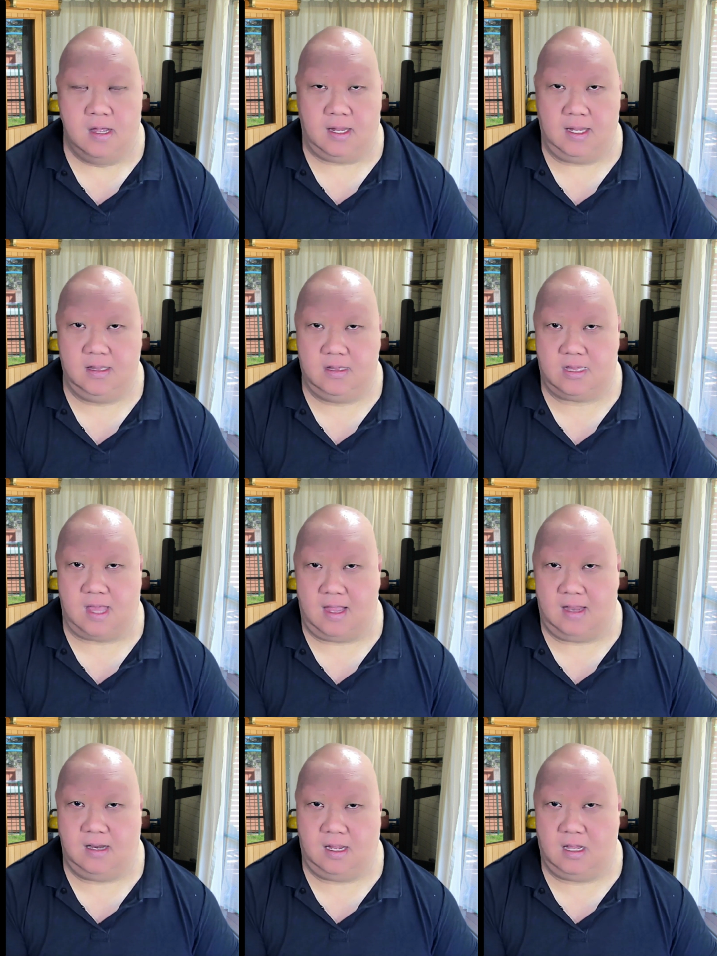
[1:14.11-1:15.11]
in
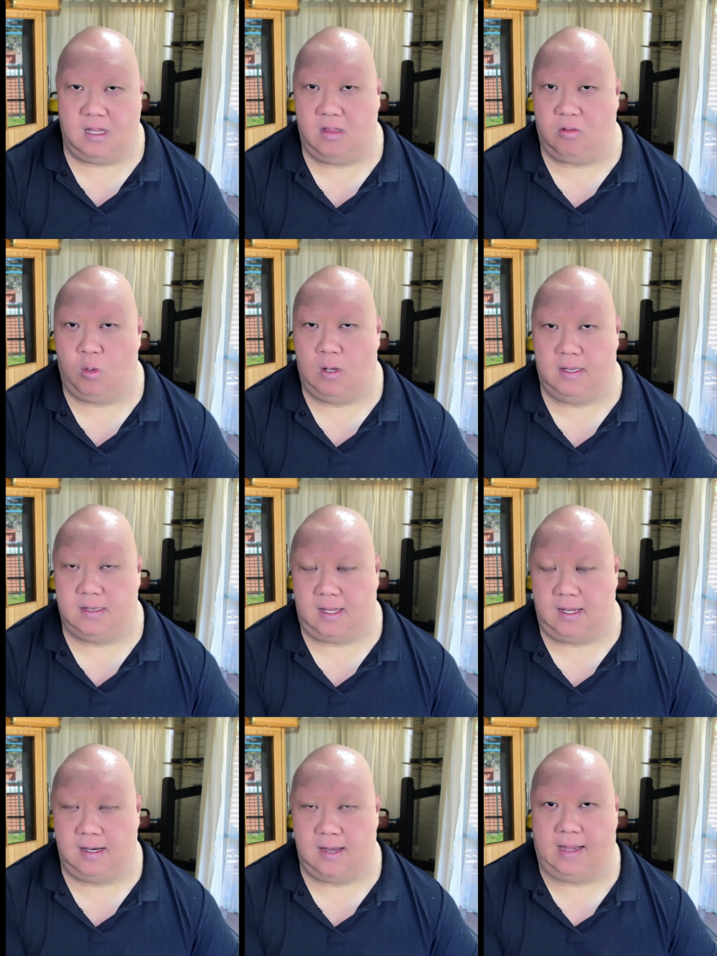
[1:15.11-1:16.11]
standing, as well as
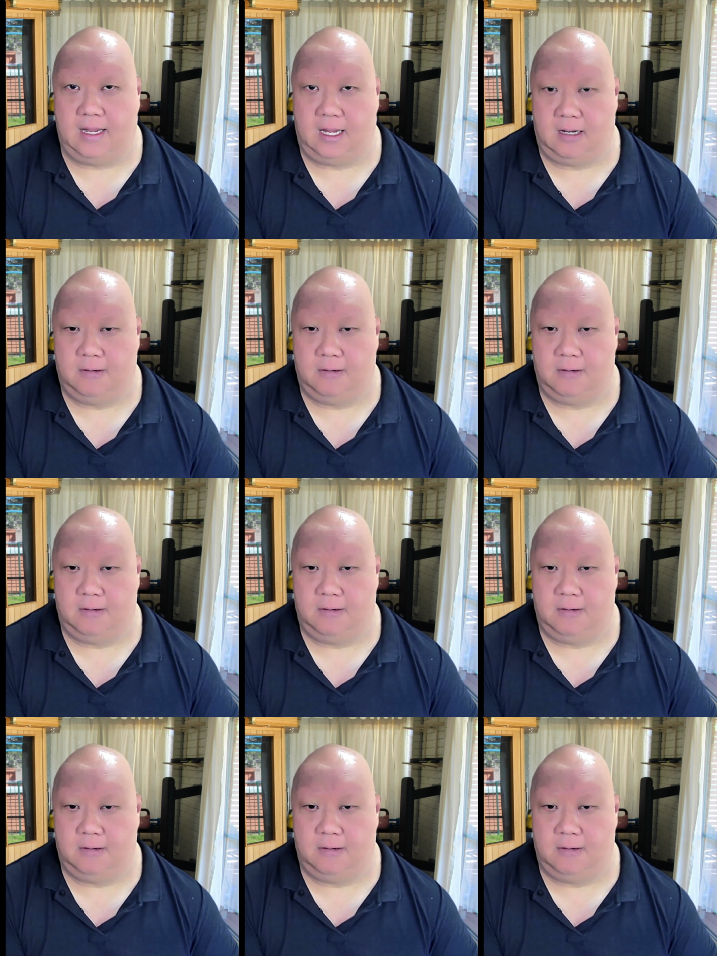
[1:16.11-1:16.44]
in hanging.